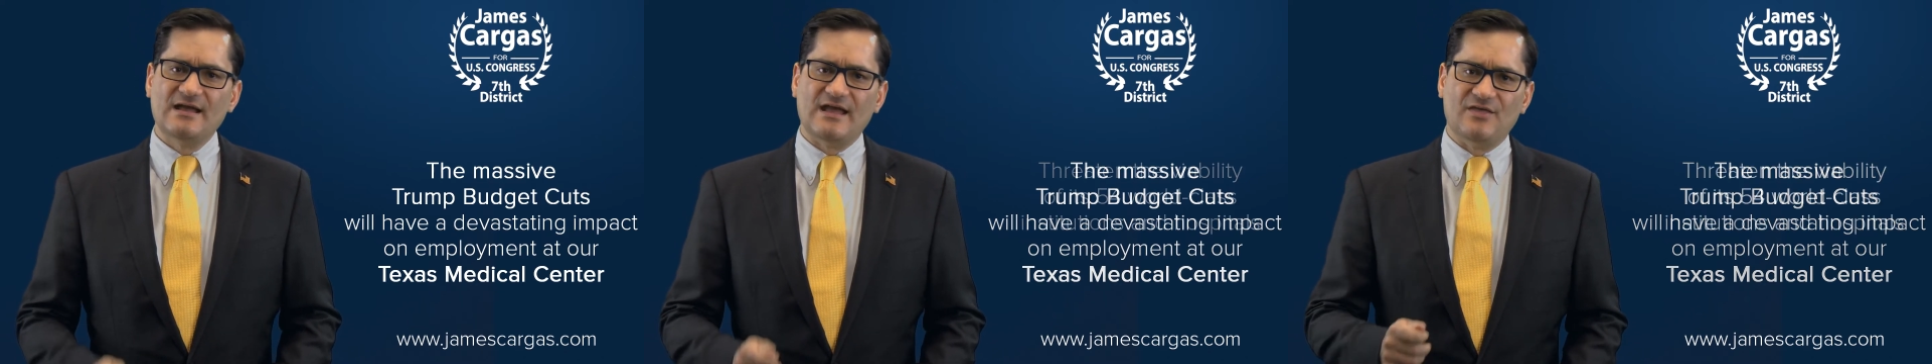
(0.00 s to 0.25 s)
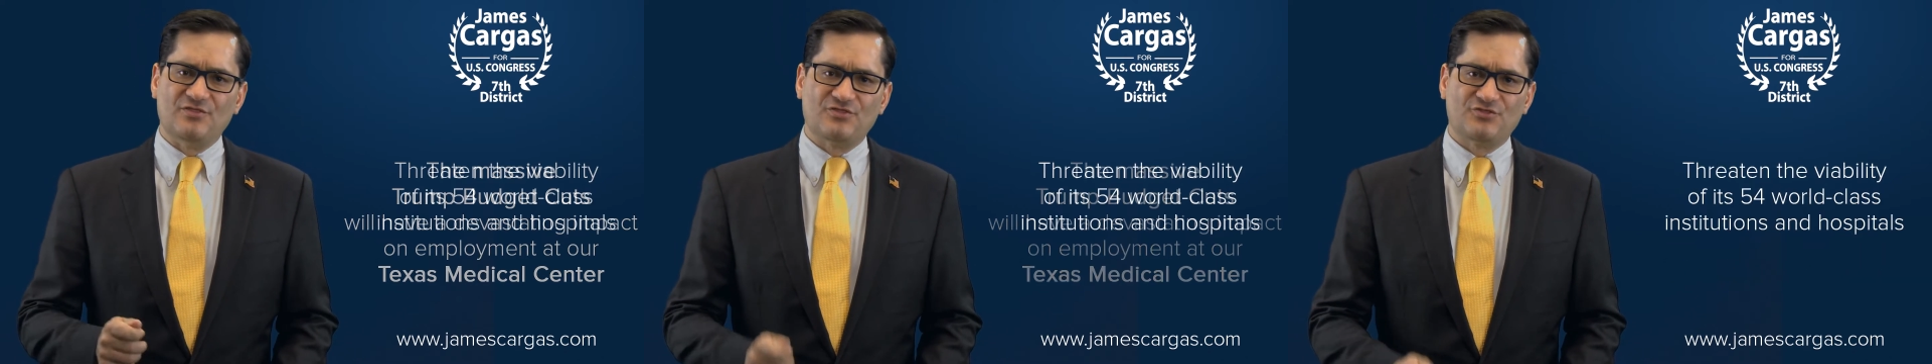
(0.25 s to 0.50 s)

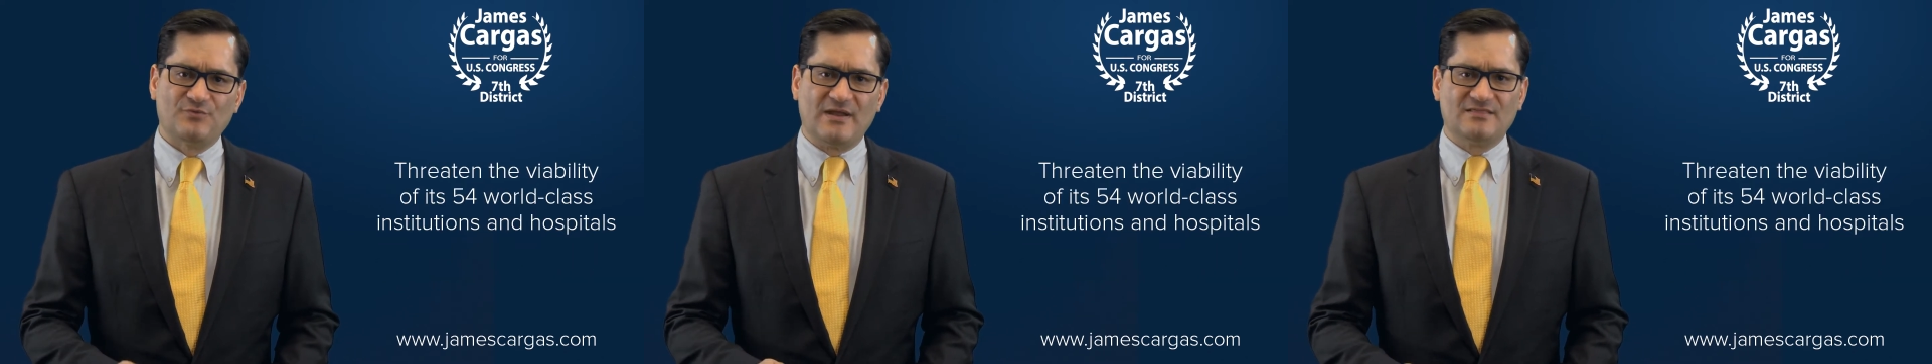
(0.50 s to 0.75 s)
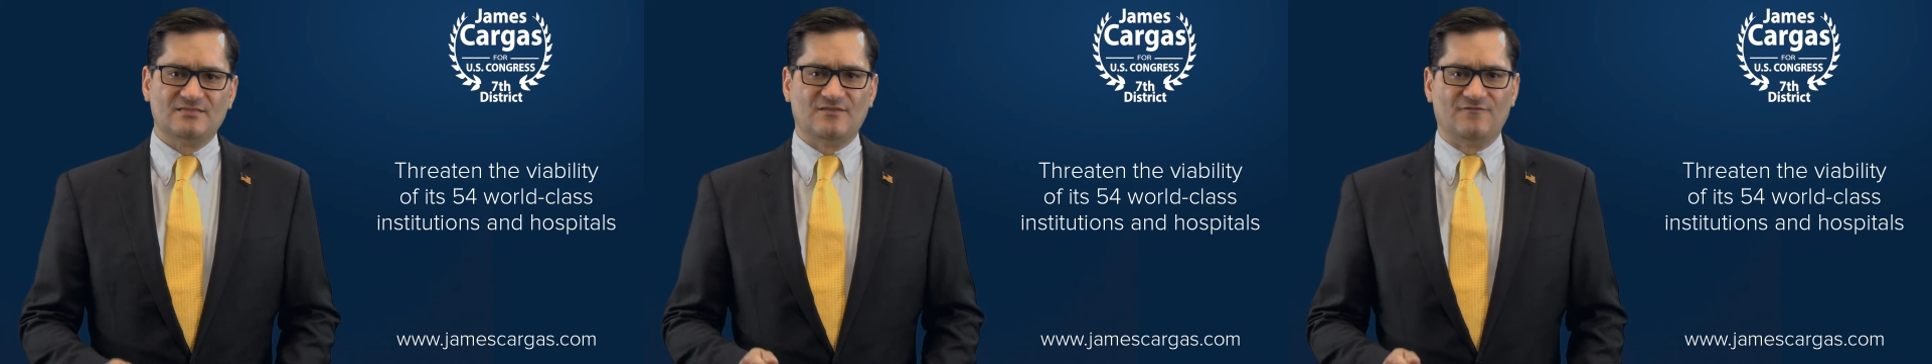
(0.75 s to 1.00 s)
and
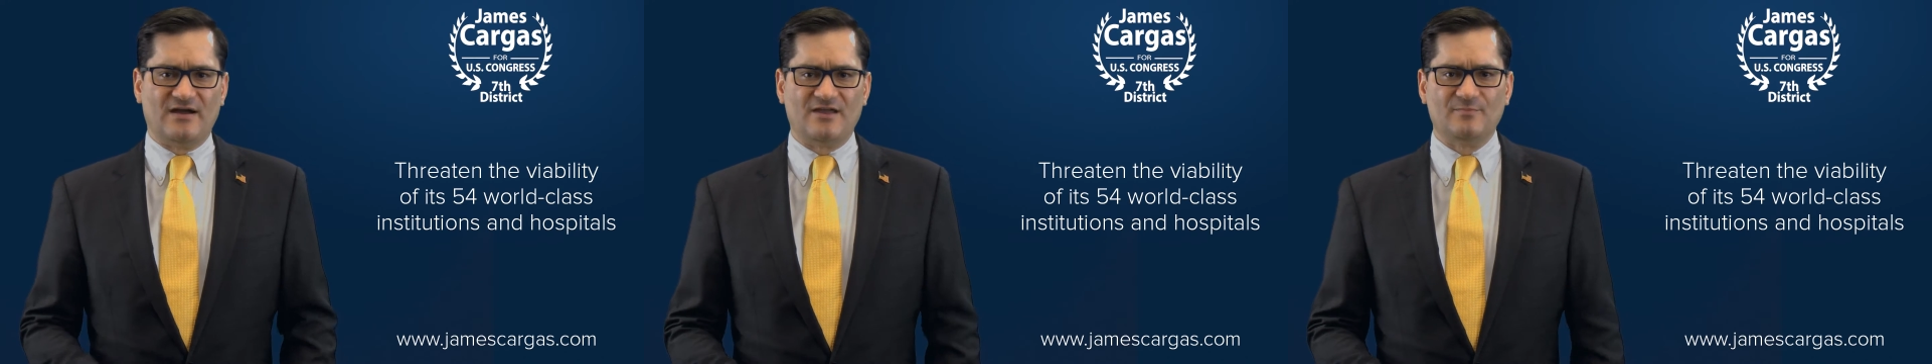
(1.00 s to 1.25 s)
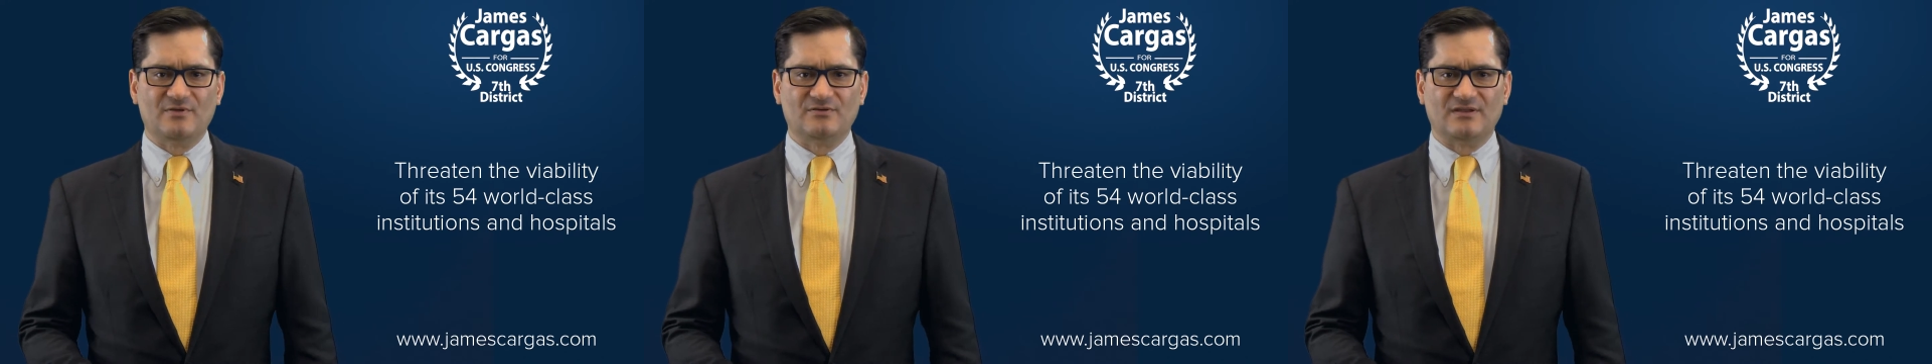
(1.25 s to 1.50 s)
threaten the
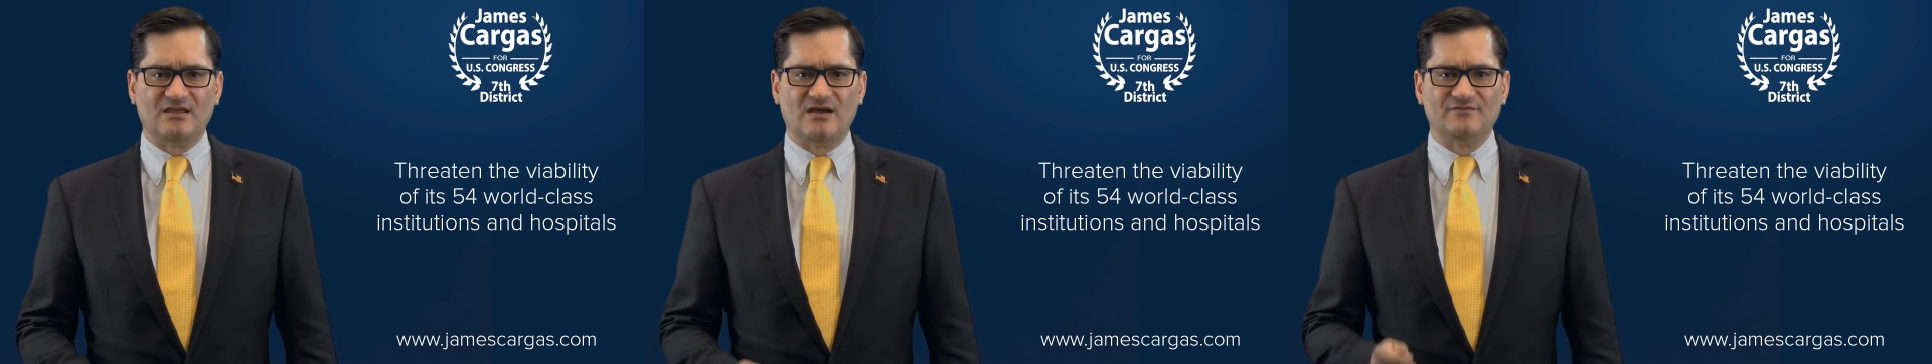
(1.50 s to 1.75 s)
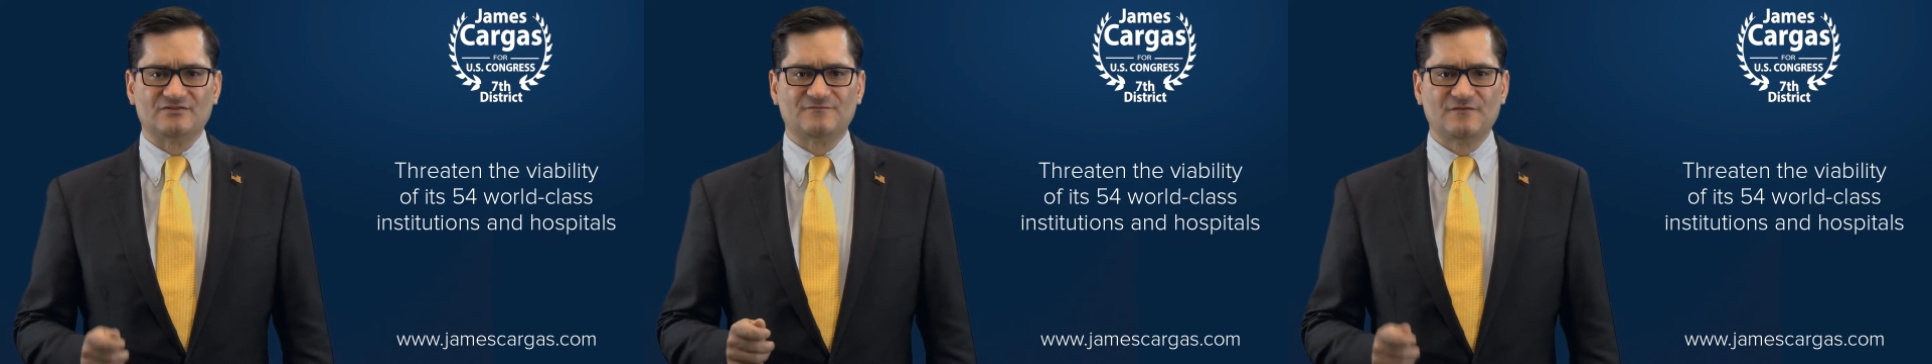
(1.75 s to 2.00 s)
viability
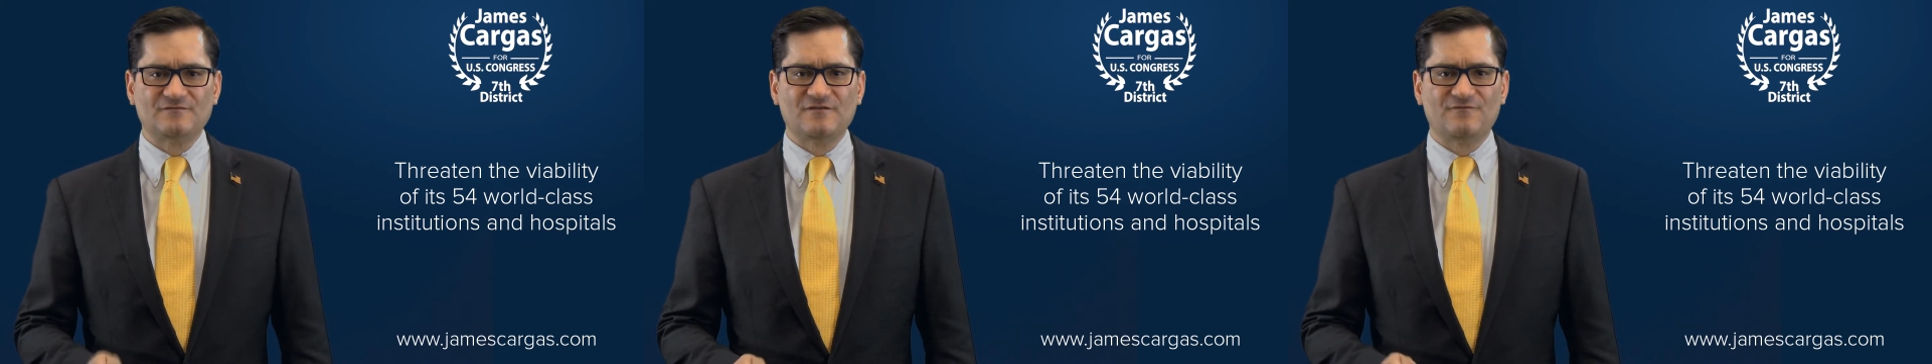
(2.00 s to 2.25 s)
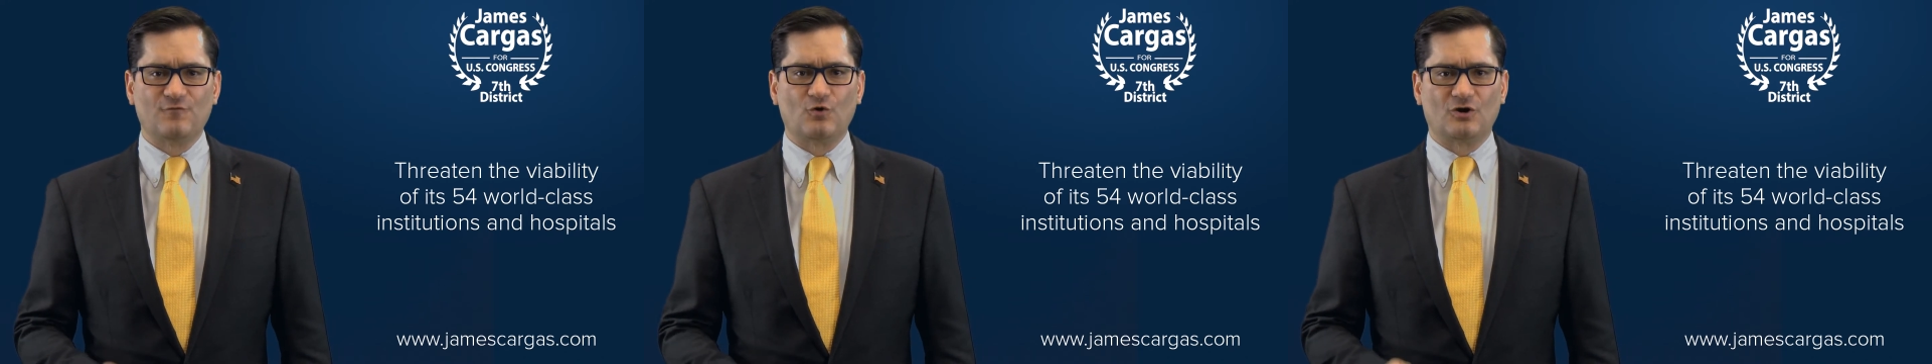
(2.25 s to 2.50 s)
of its
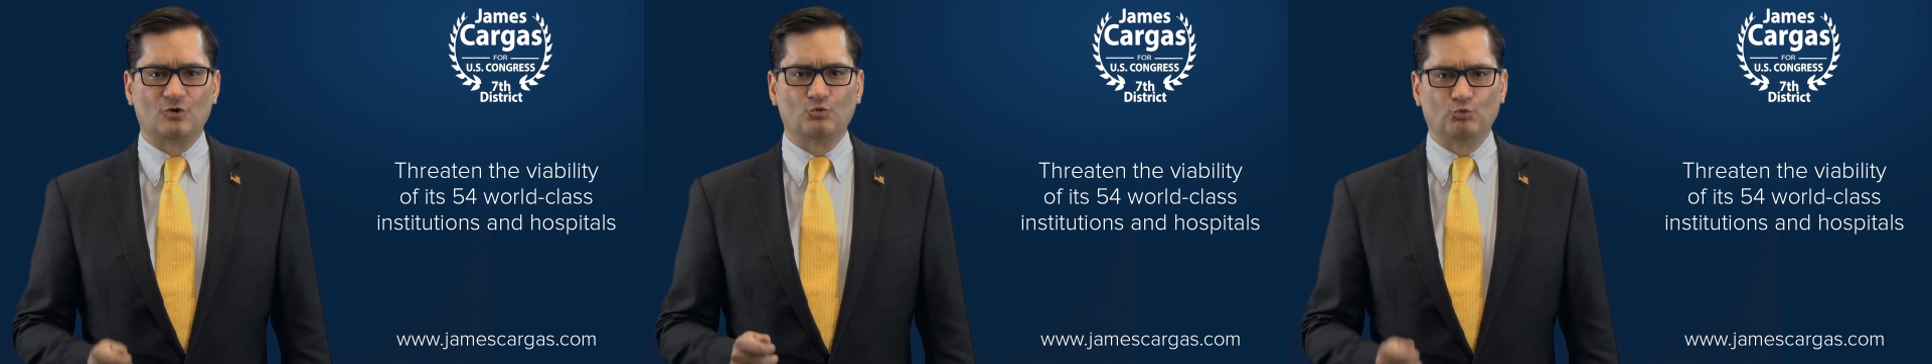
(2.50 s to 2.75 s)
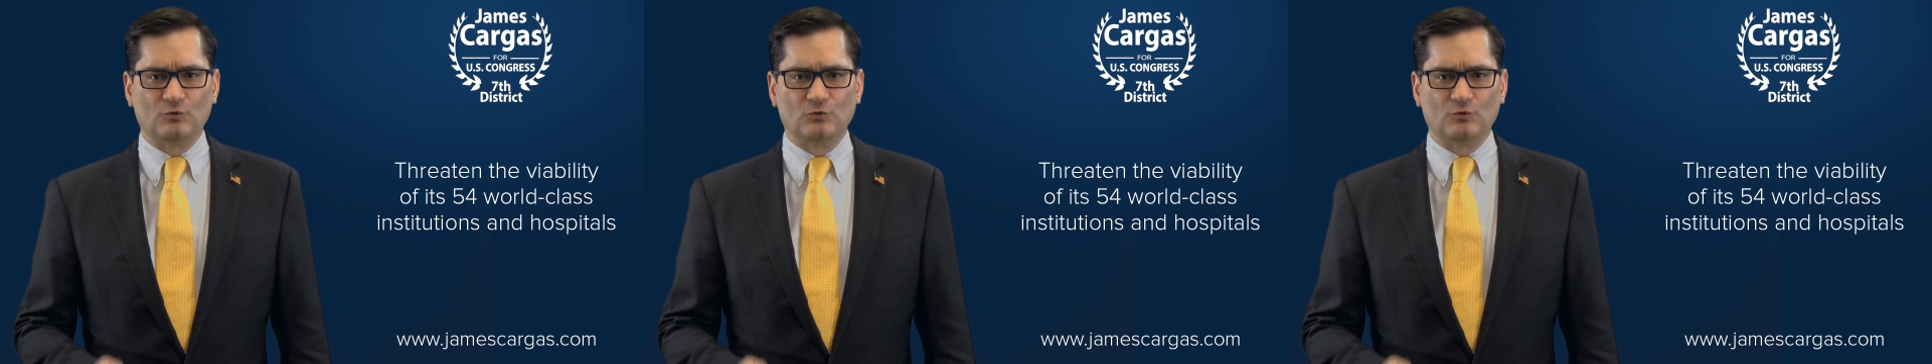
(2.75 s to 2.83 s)
54